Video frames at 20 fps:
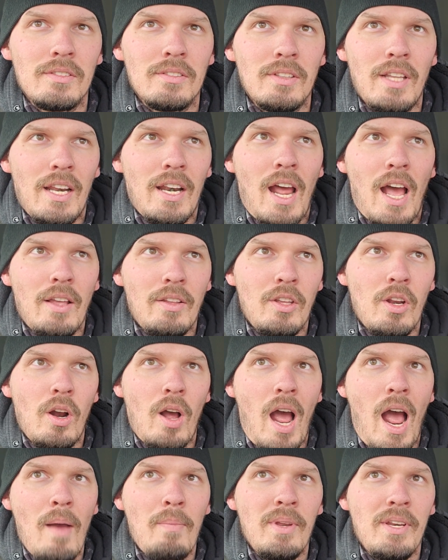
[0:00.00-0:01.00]
That, you know,
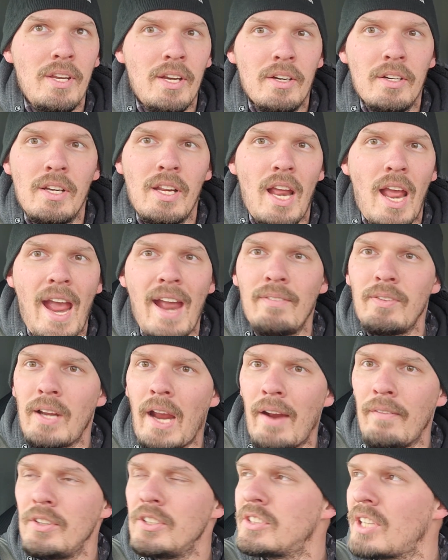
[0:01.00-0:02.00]
I've been hearing it.
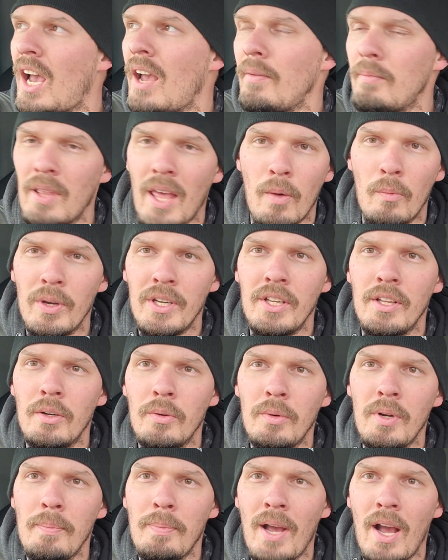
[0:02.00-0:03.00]
Every time that we did a
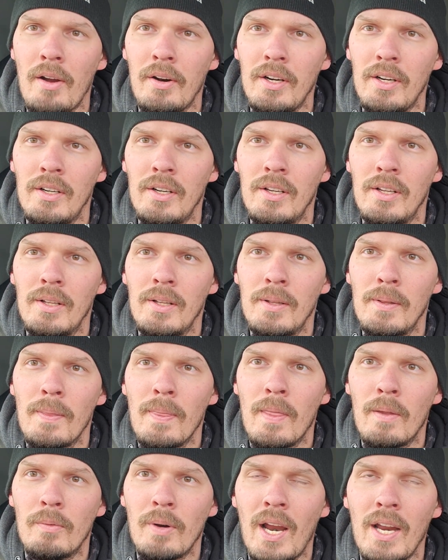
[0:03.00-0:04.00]
repower,
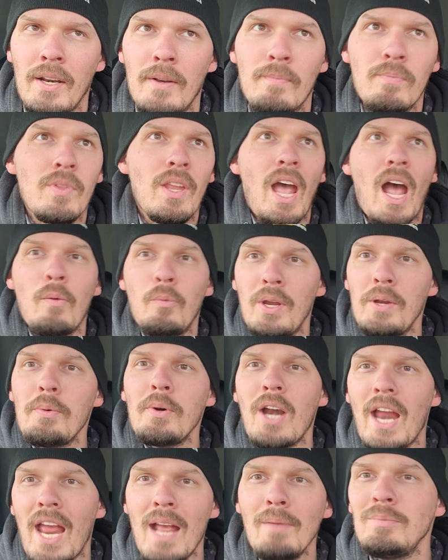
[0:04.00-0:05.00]
right, we
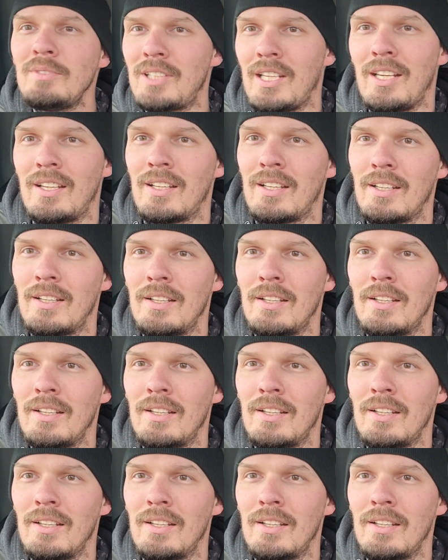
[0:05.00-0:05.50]
were empty.